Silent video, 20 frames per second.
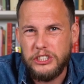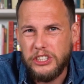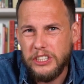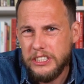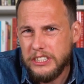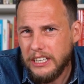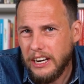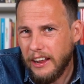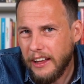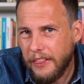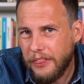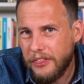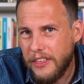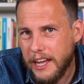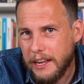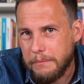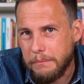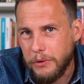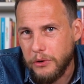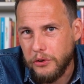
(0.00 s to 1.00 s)
just like
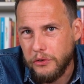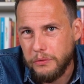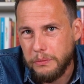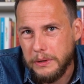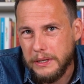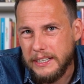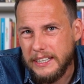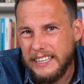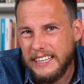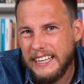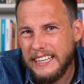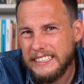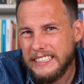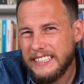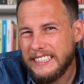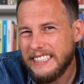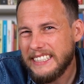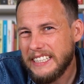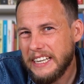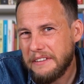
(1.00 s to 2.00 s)
that movement, it has a
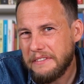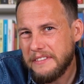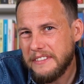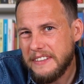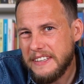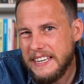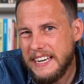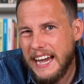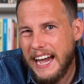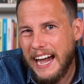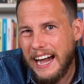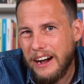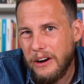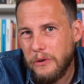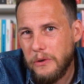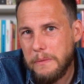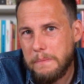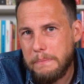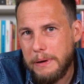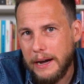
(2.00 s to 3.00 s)

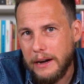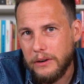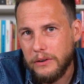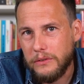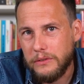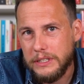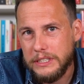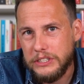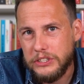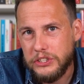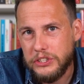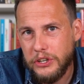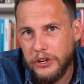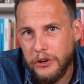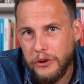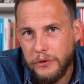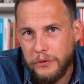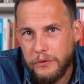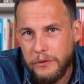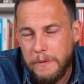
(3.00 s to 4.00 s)
70-hour power
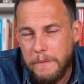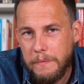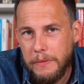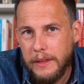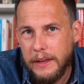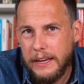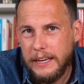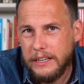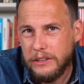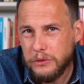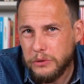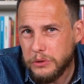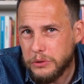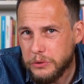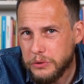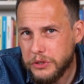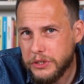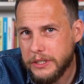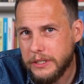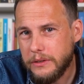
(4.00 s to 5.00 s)
reserve. It
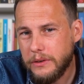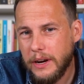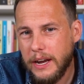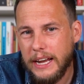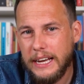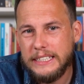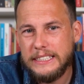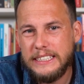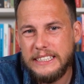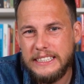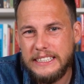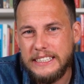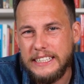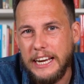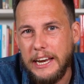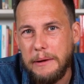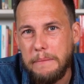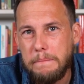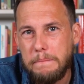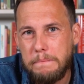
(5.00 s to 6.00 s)
also has the
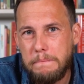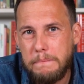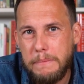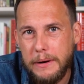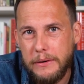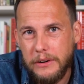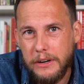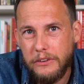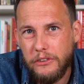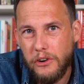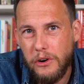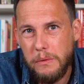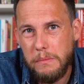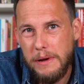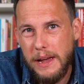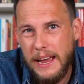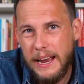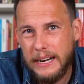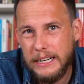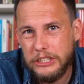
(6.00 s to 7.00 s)
same parachrome
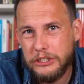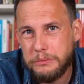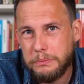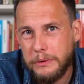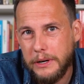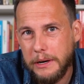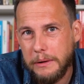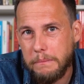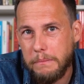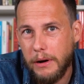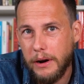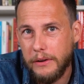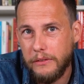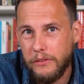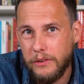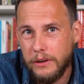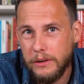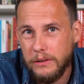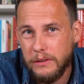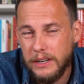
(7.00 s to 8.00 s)
hairspring by
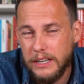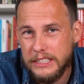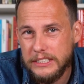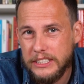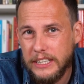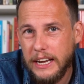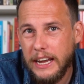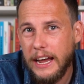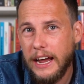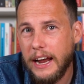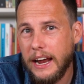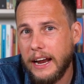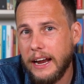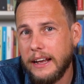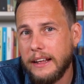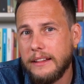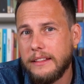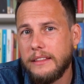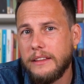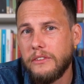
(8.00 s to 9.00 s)
Rolex
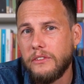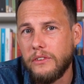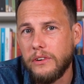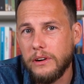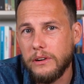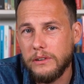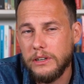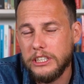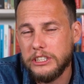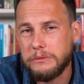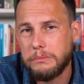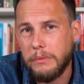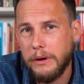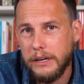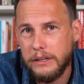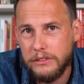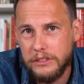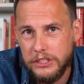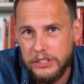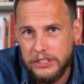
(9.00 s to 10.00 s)
and the Rolex
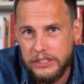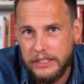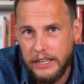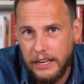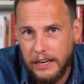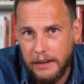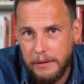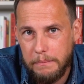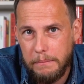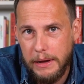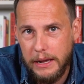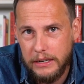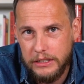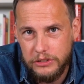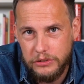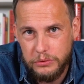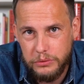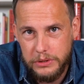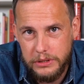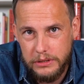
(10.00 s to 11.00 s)
microstella
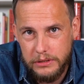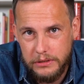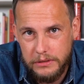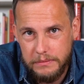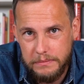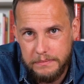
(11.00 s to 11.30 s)
balance wheel,